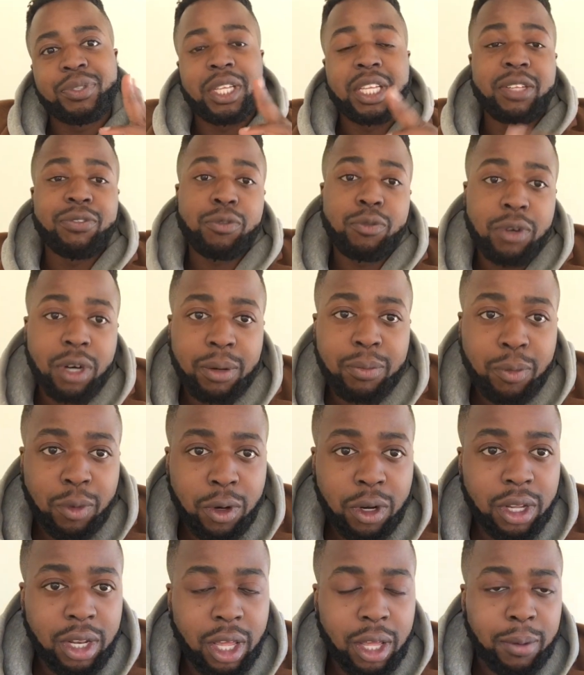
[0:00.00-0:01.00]
And if you want
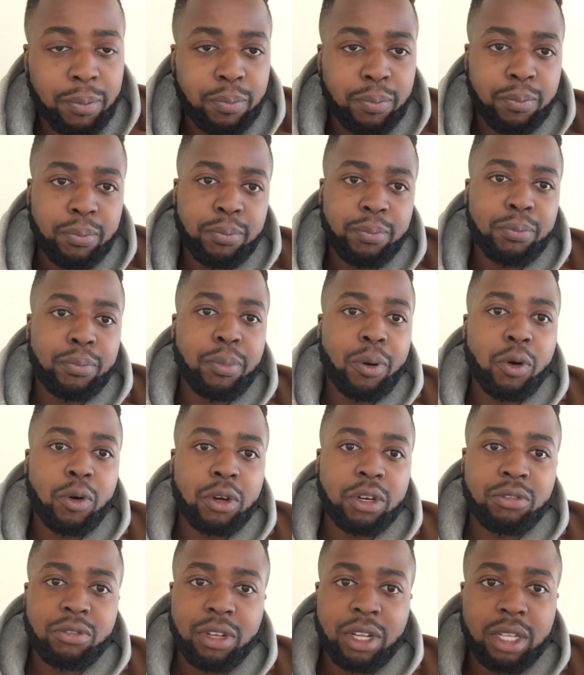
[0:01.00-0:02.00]
more like
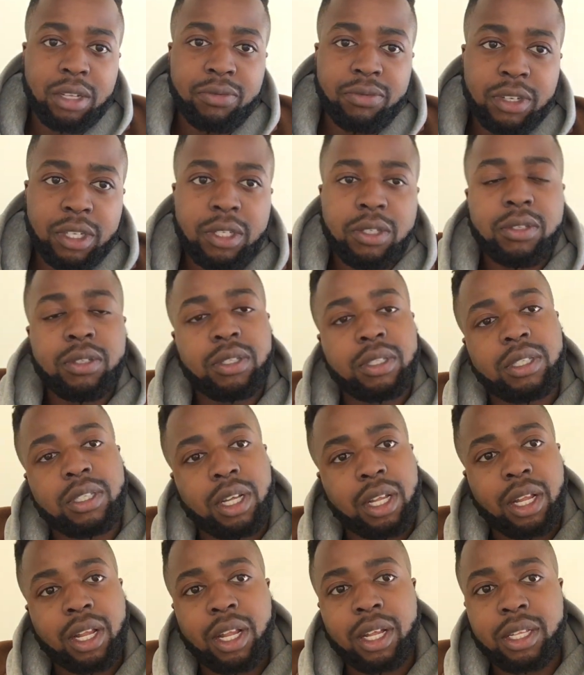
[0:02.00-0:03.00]
porn related videos,
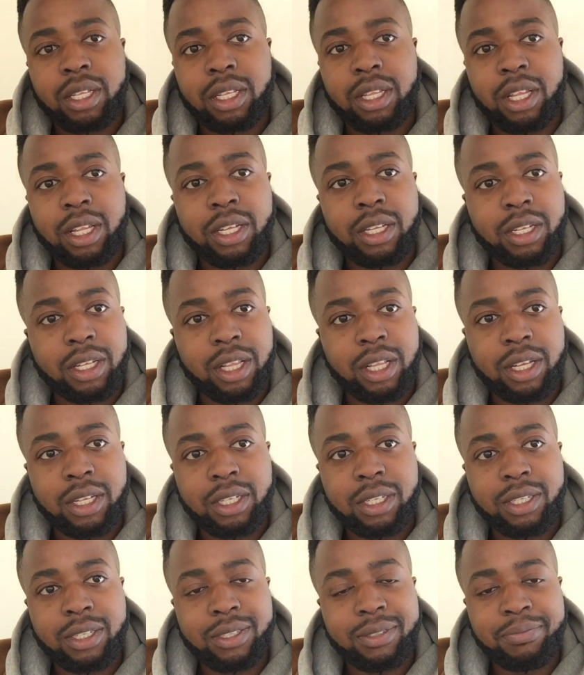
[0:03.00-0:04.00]
click the link, click
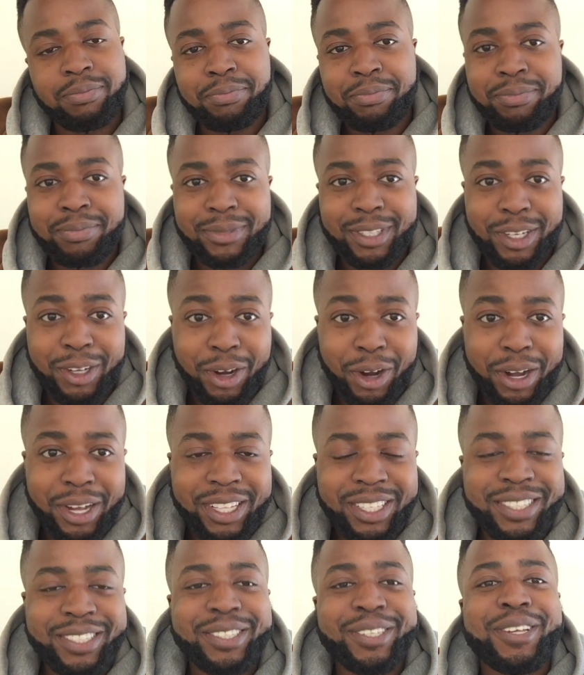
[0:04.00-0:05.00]
the
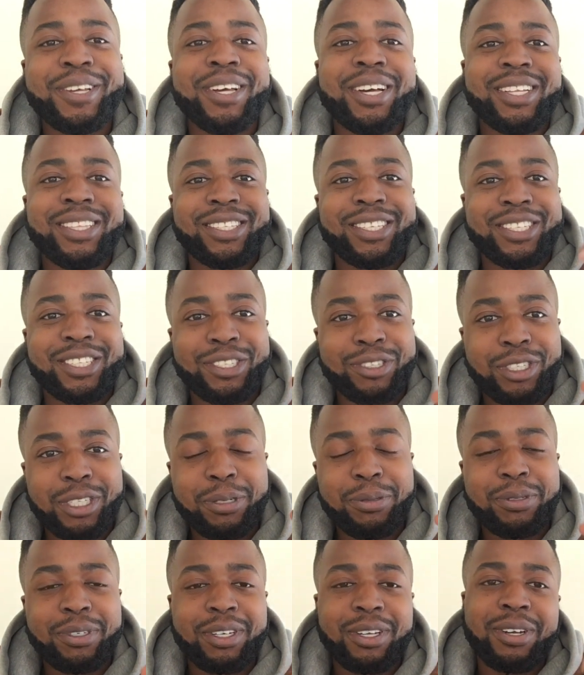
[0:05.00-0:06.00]
cards, the
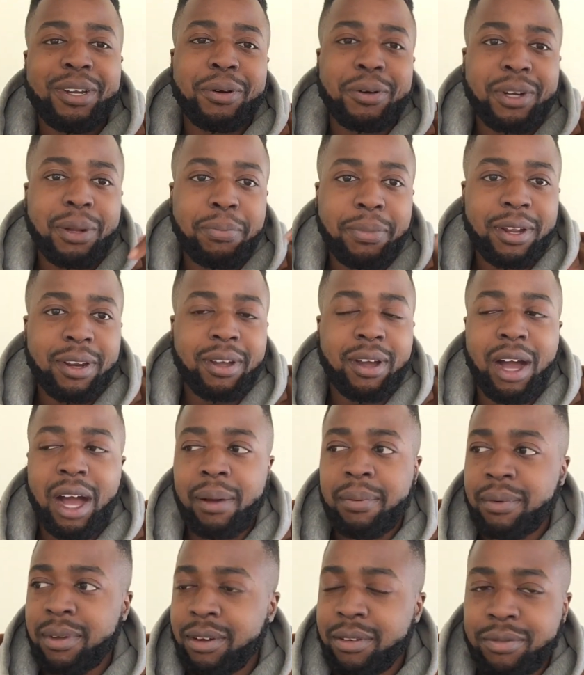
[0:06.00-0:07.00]
description, or the pinned
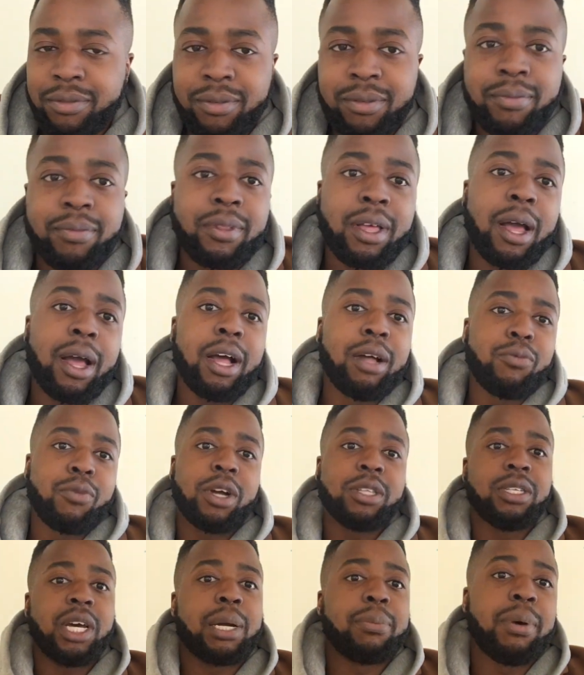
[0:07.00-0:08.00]
comment
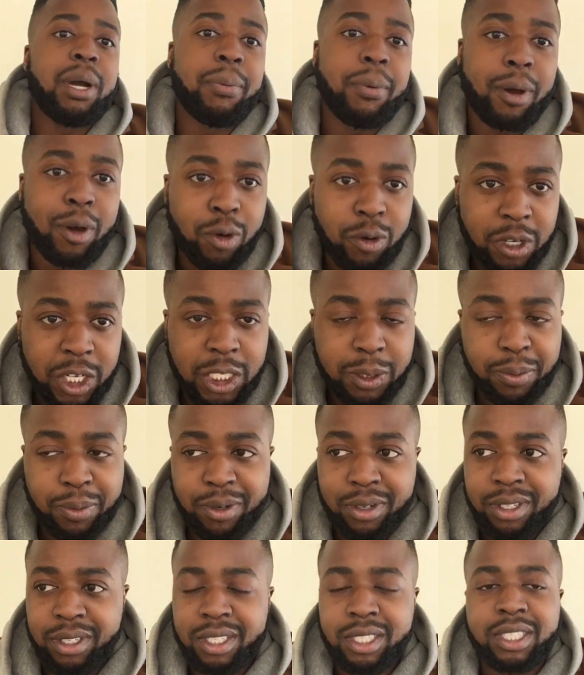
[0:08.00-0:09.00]
where I talk about my own
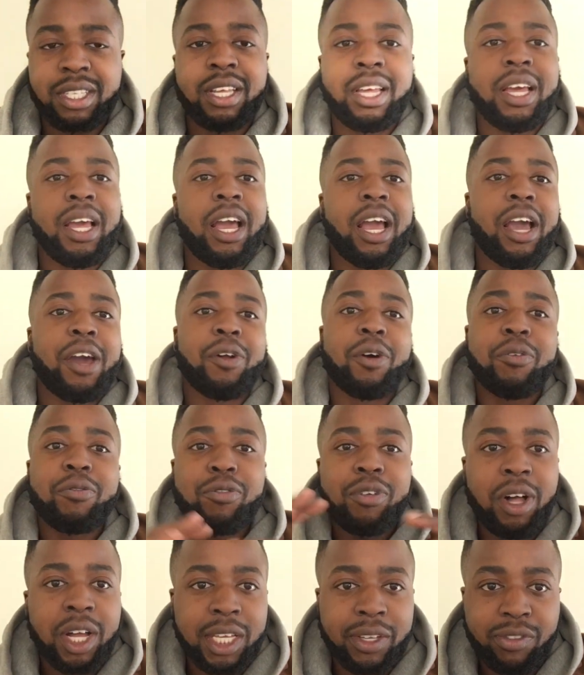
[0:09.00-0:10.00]
experience and
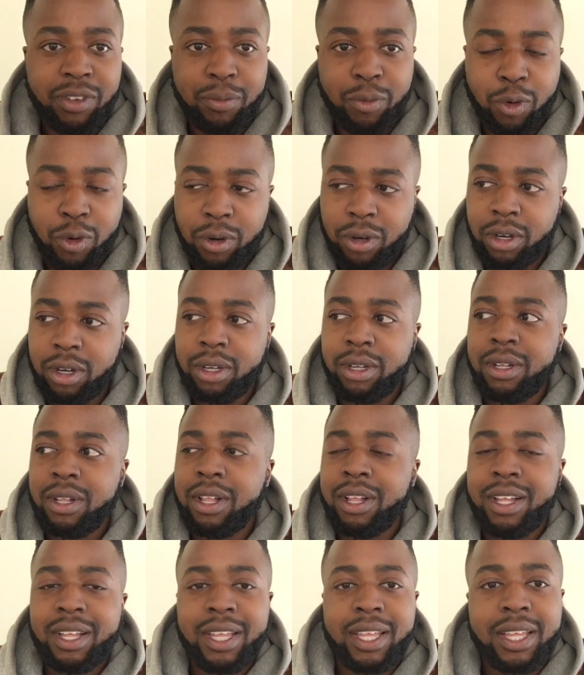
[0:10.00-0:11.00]
overall give you more
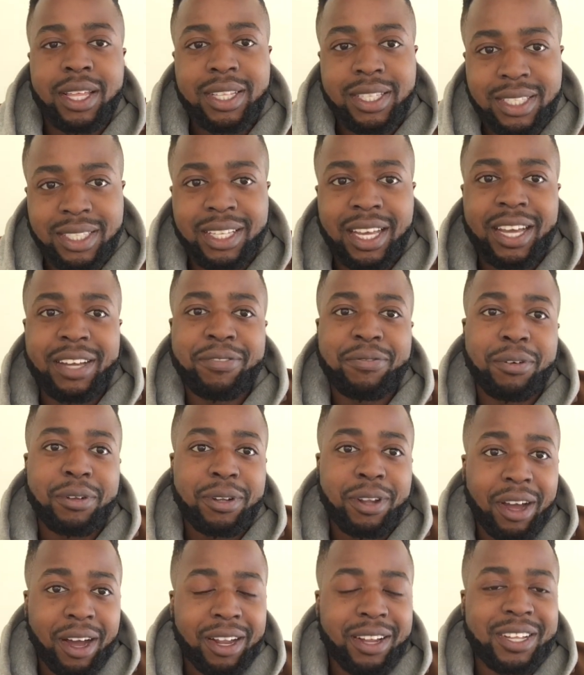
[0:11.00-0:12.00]

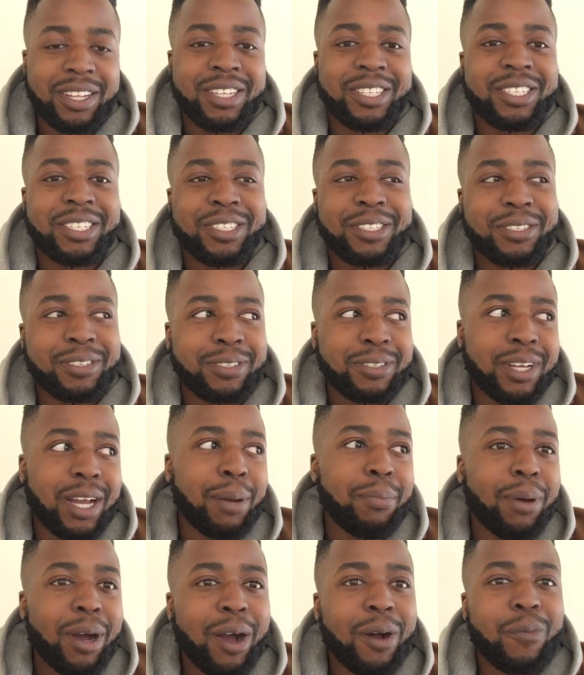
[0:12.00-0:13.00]
insightful knowledge
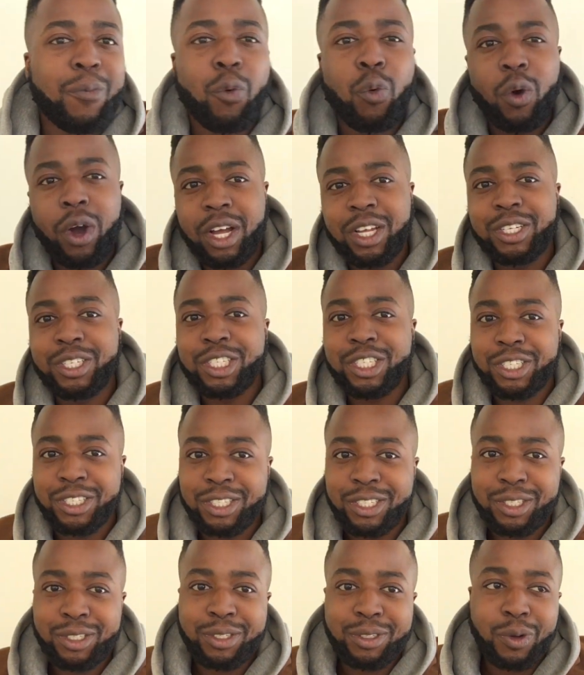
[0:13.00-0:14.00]
about what you
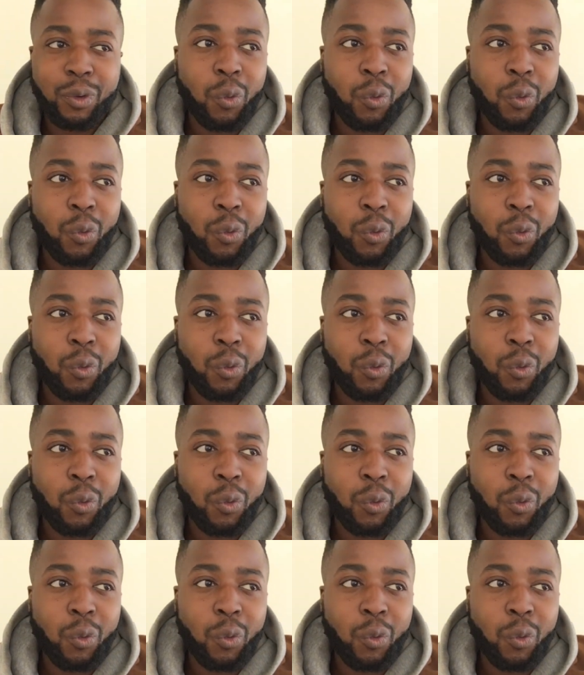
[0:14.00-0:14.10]
should